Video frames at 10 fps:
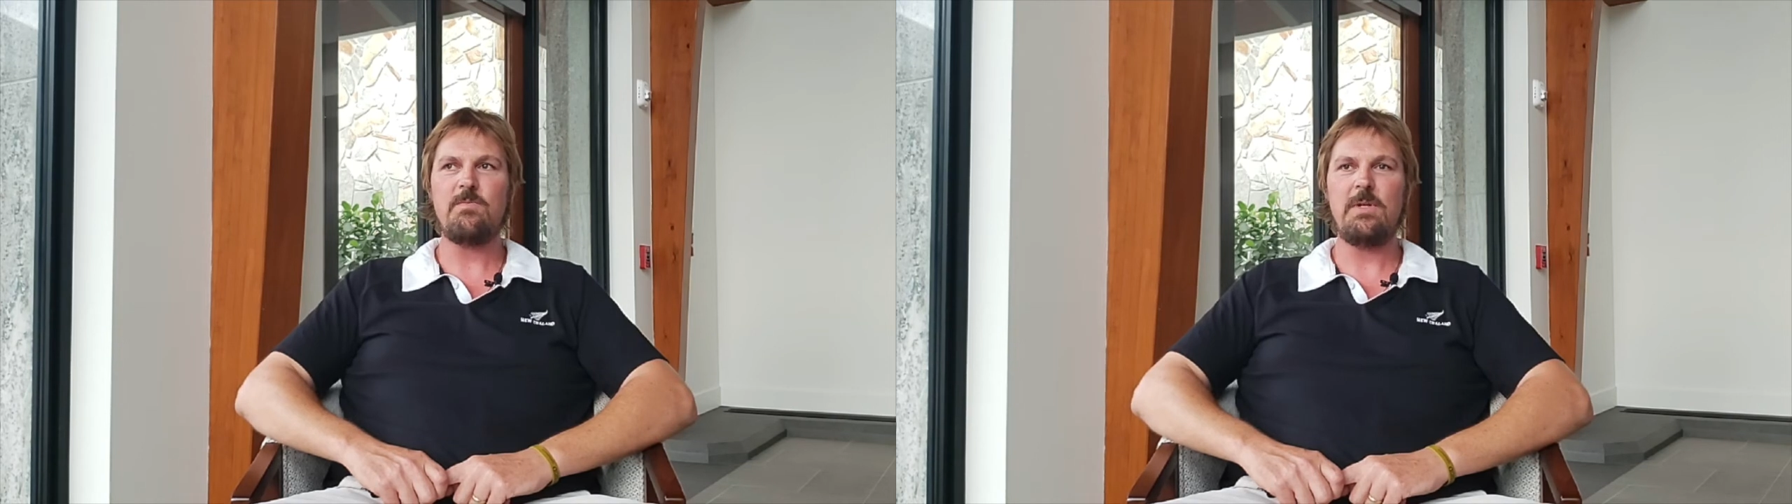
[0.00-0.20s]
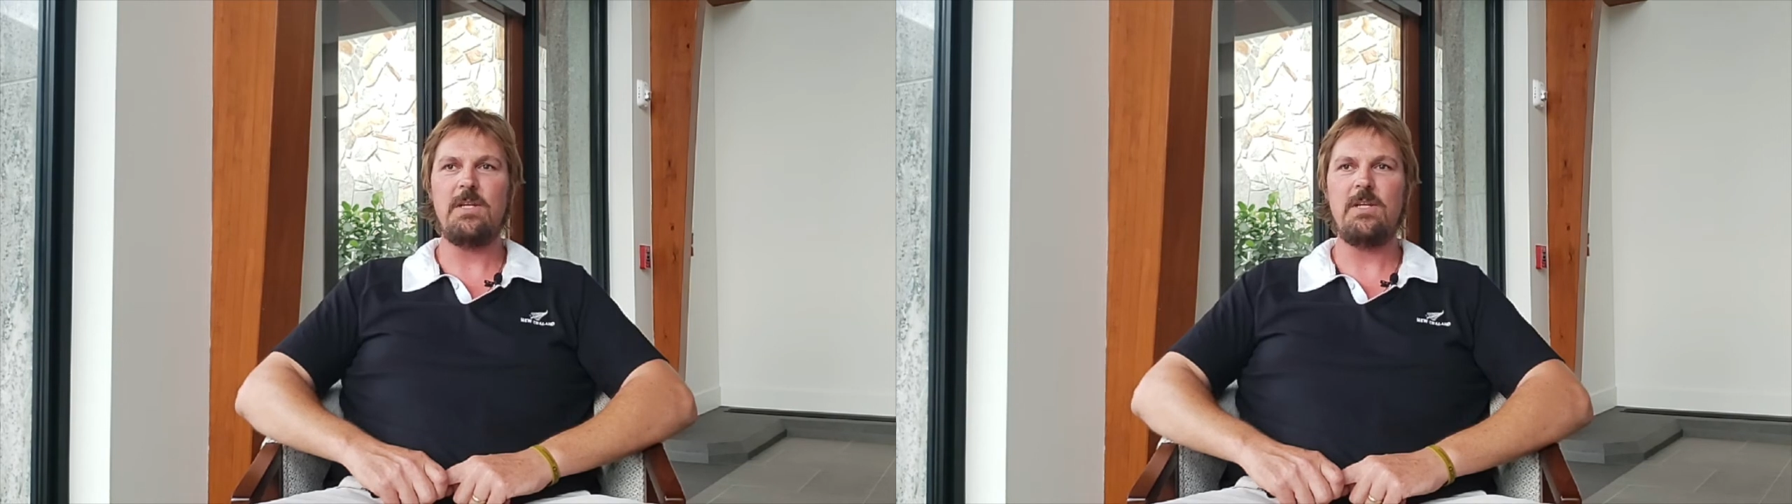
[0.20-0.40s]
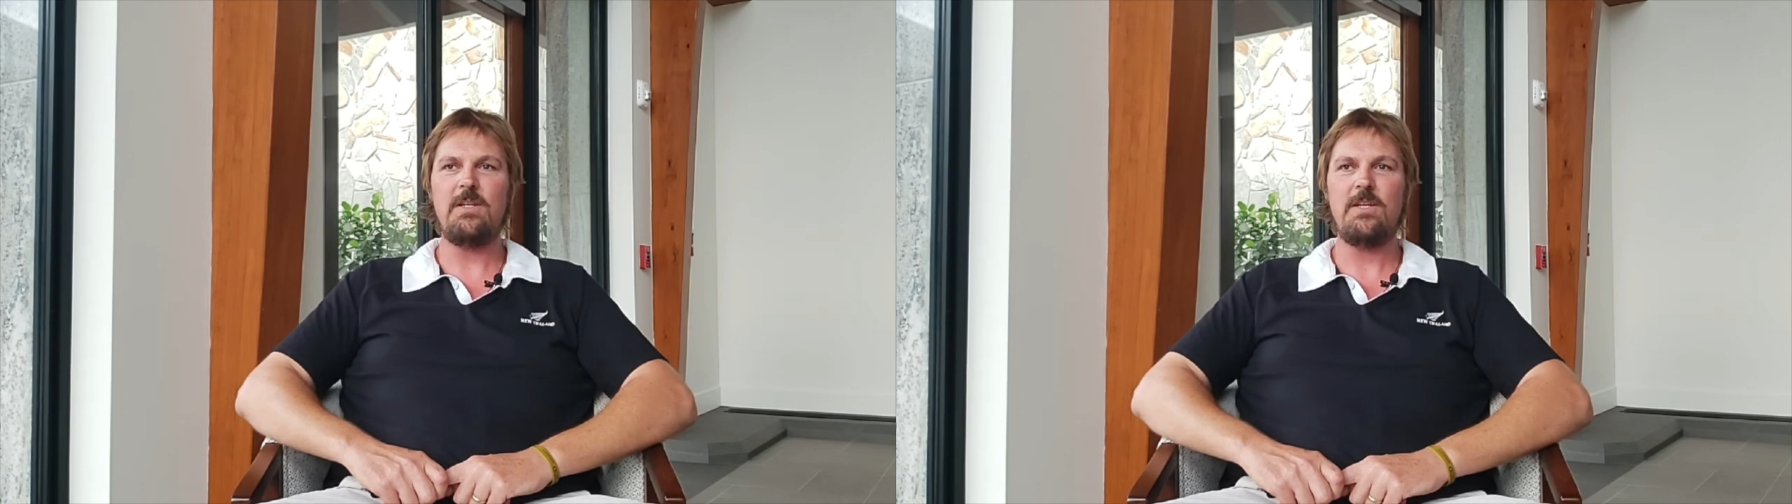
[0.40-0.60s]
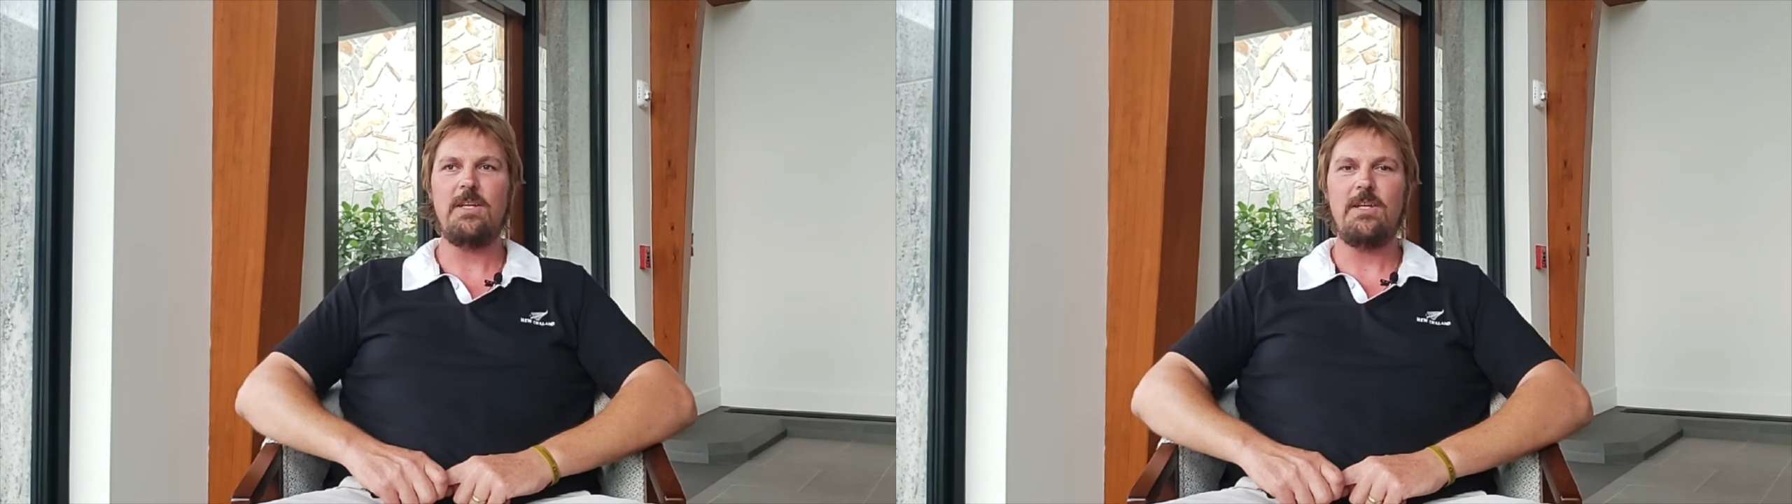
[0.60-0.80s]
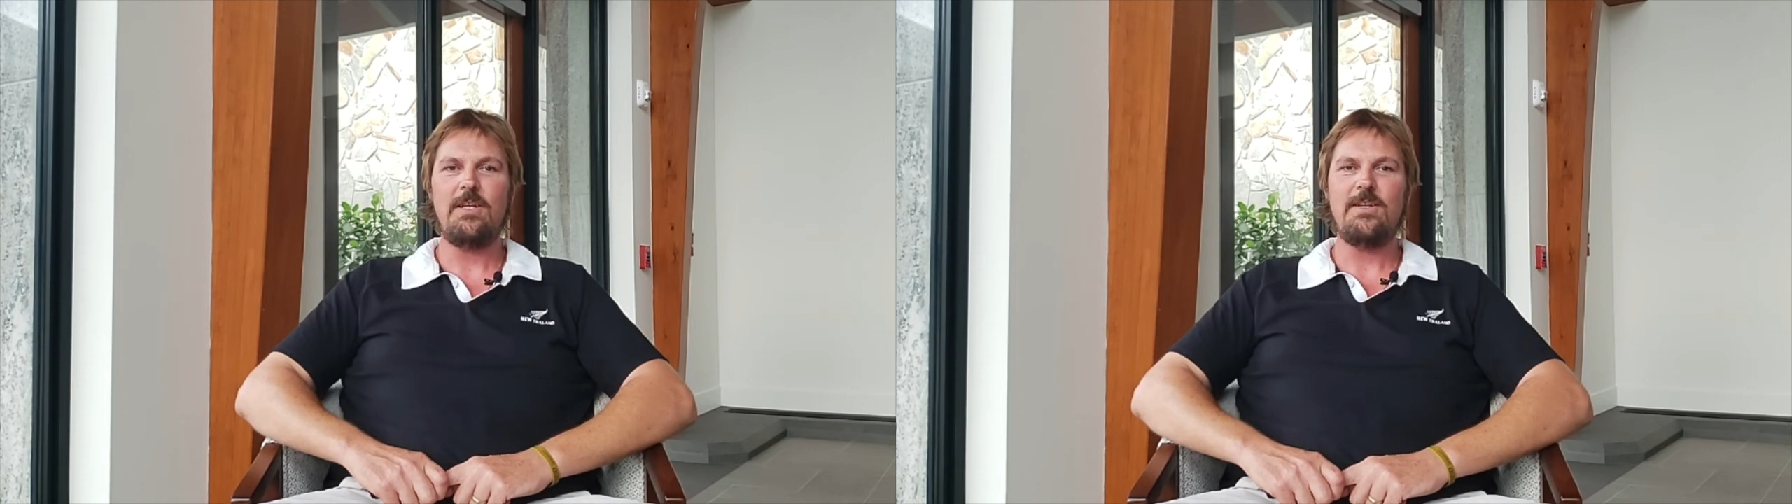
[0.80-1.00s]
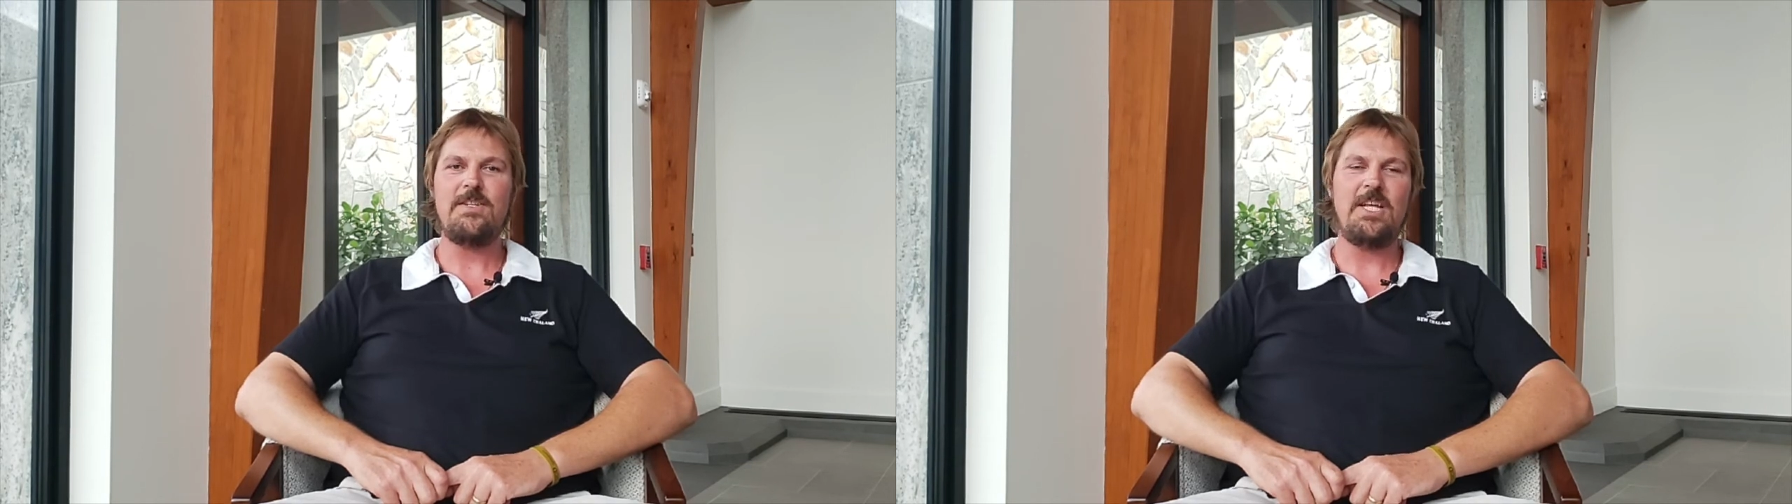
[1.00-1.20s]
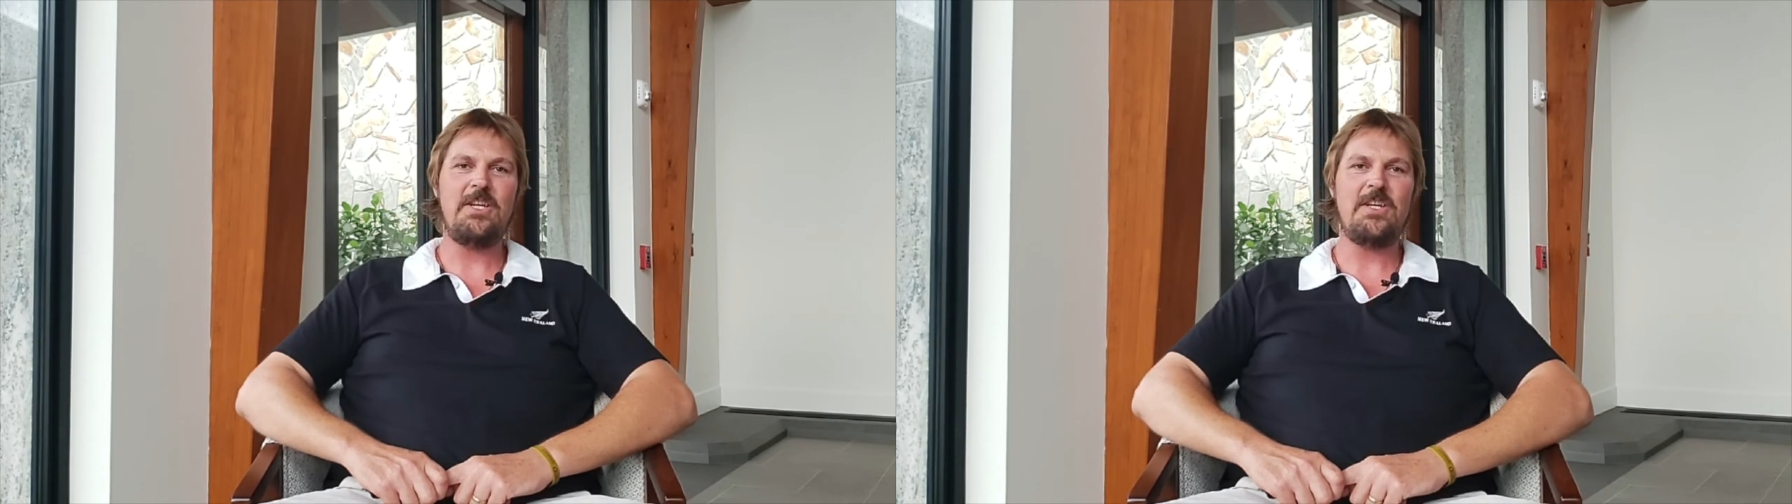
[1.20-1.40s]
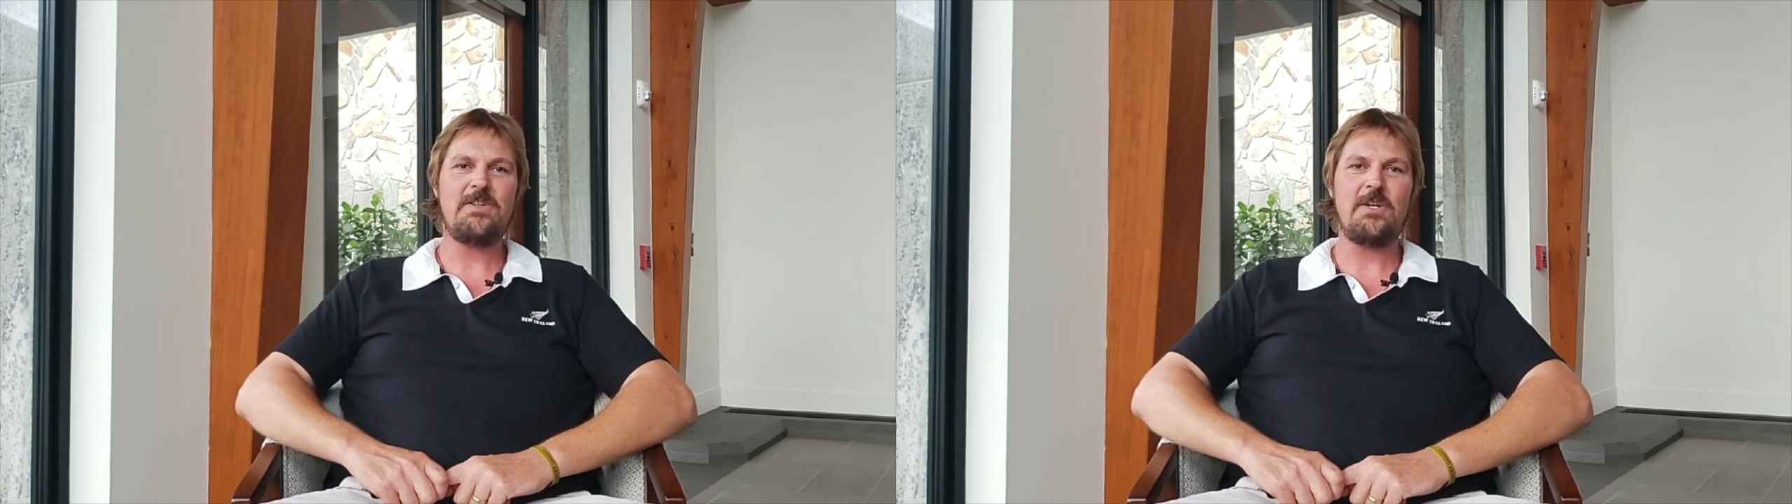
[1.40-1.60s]
me 10
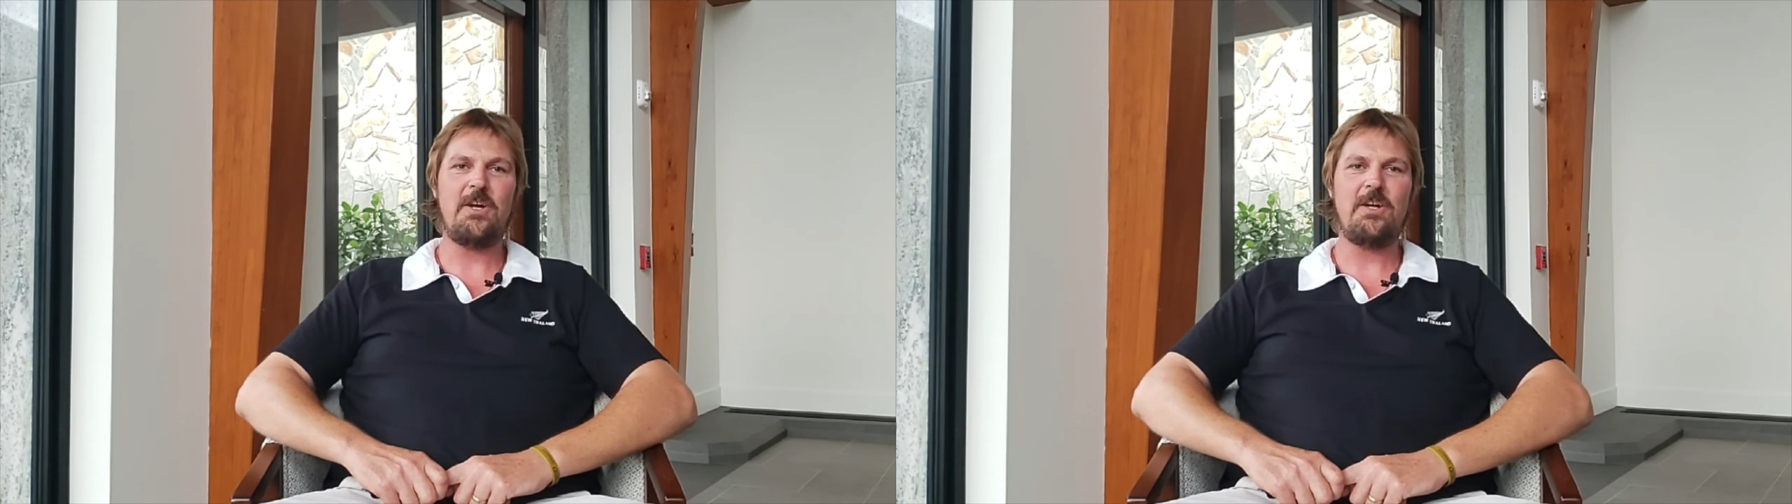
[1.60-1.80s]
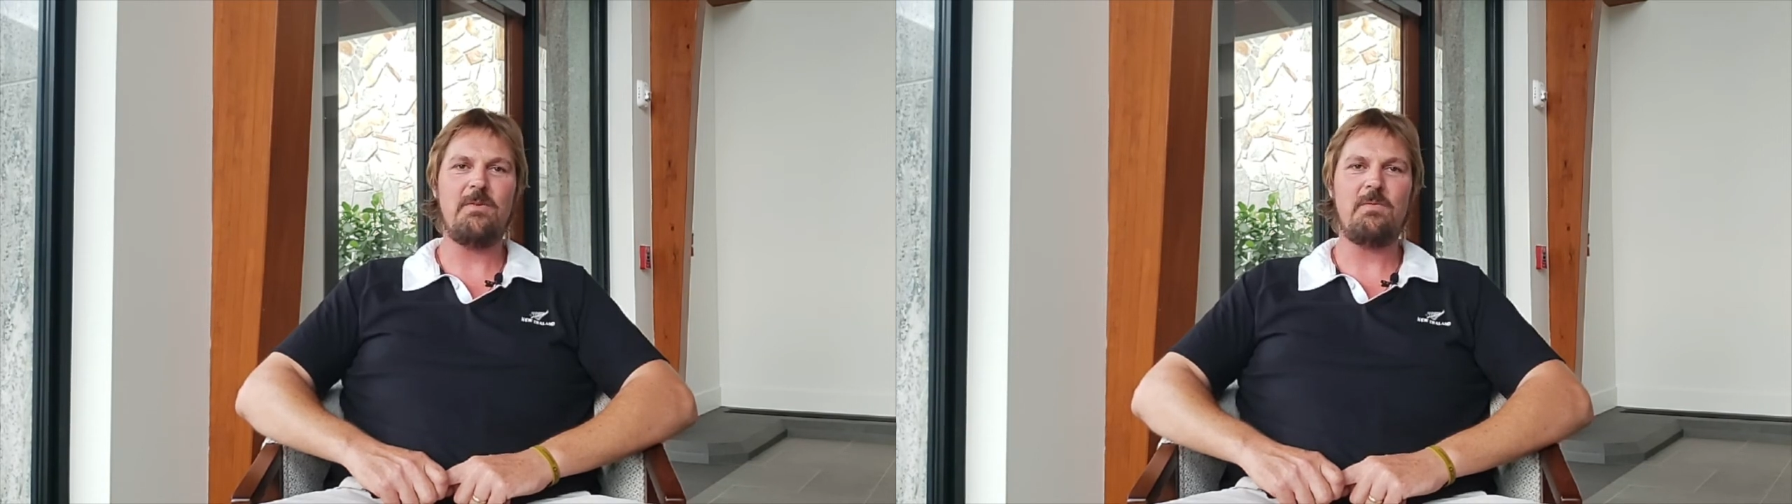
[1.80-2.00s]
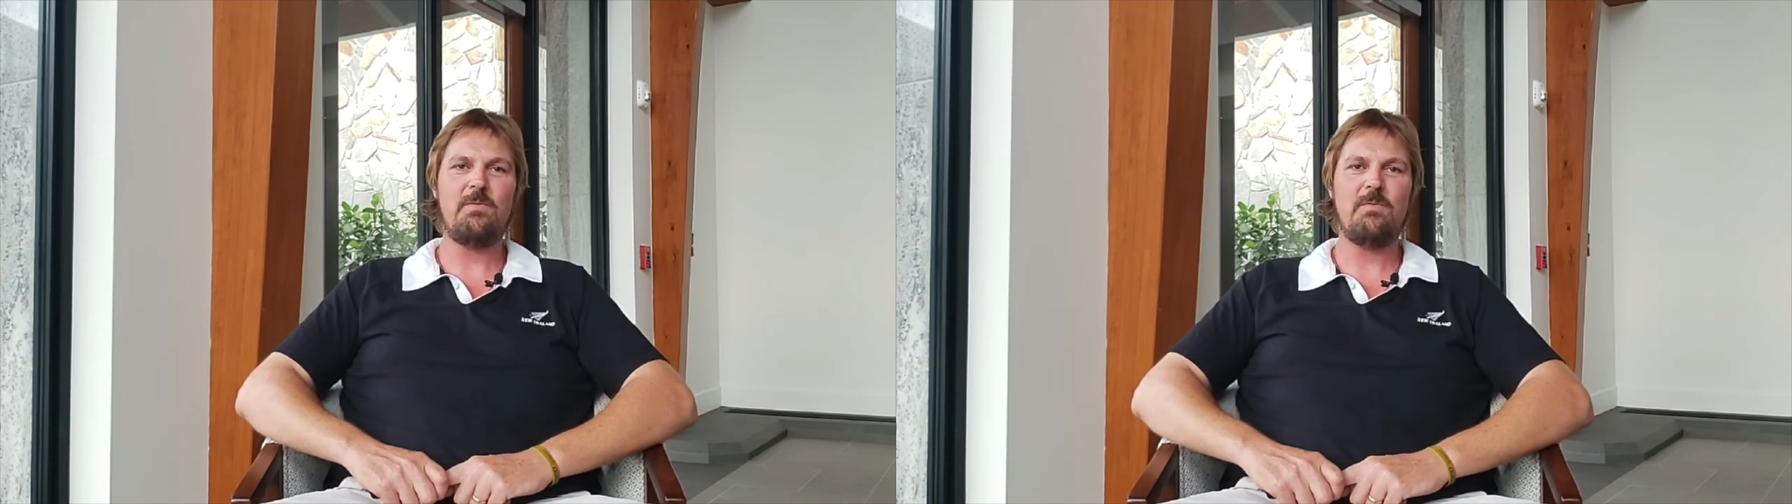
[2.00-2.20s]
years ago